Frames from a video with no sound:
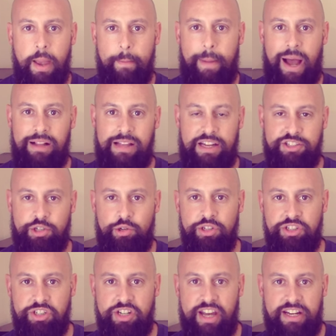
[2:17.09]
biological
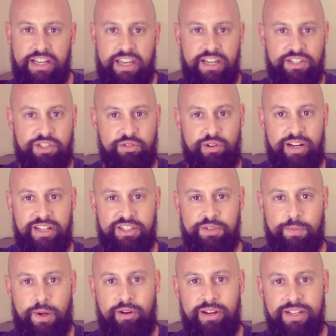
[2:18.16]
and genetic history and
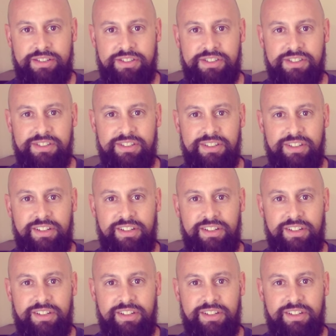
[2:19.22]
experience?